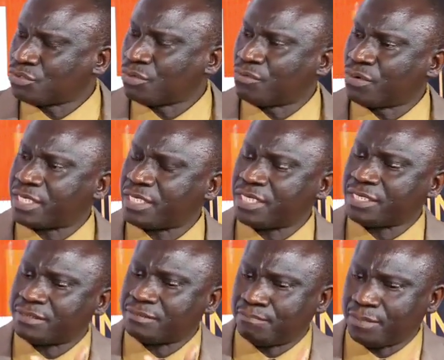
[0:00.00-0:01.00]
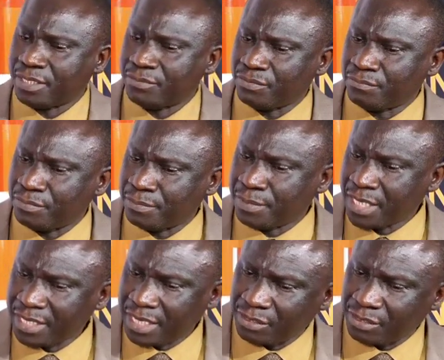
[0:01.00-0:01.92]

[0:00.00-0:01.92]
So what is being